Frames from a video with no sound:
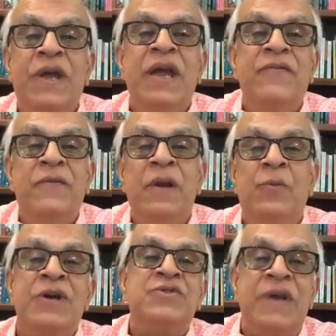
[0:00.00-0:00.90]
okay,
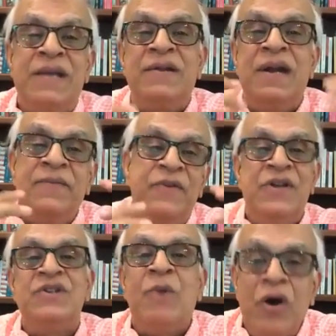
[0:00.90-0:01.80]
we'll work together and
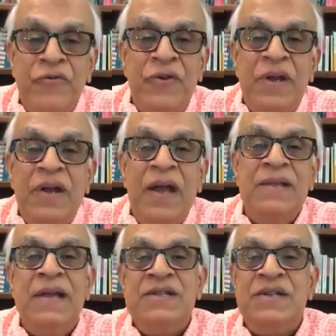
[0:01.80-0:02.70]
finish him off,
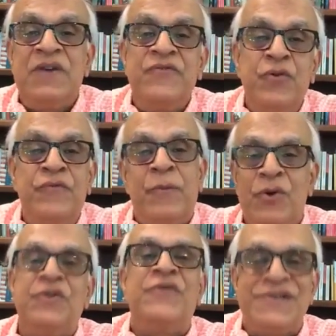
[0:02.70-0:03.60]
and there's enough food for
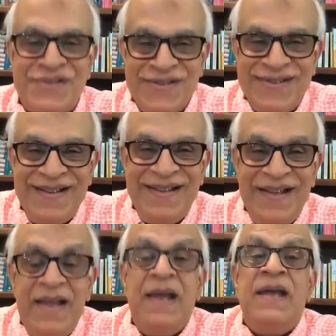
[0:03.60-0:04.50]
both of us.
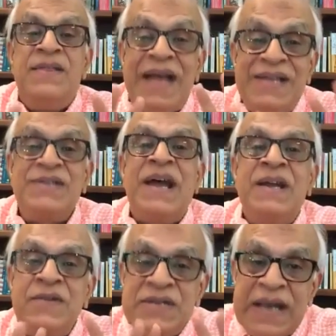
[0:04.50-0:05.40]
That's
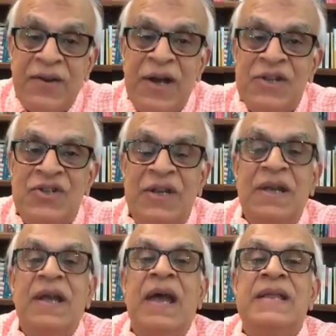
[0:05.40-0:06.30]
kind of the psychology.
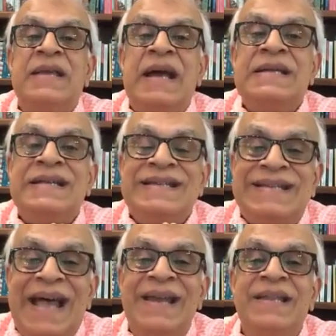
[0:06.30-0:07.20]
And that is
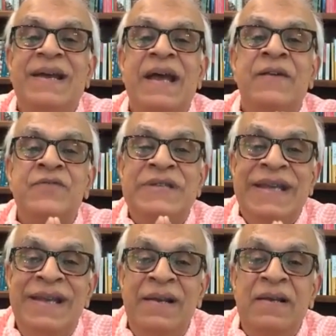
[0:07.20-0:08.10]
exactly the kind of
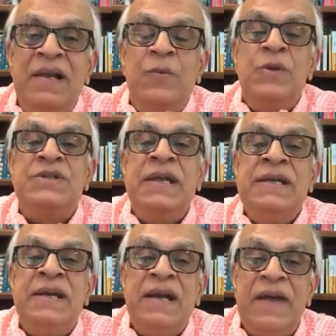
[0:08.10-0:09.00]
deal which the
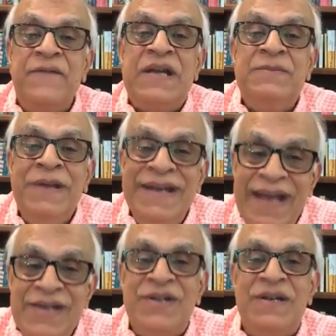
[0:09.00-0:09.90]
Indian left has
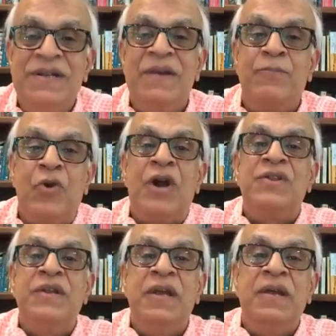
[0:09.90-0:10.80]
mediated. They
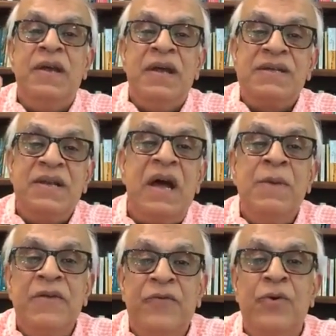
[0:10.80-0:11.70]
brought the
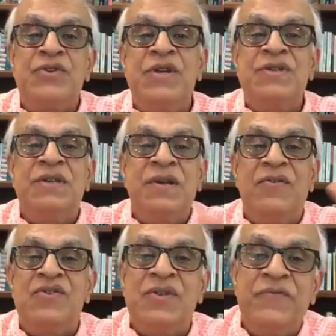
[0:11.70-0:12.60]
Islamic forces and the
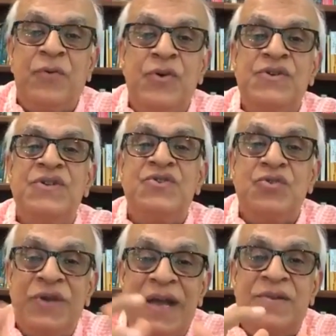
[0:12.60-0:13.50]
Christian forces
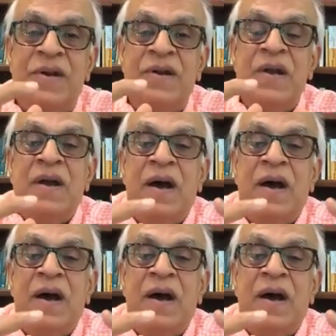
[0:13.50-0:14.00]
together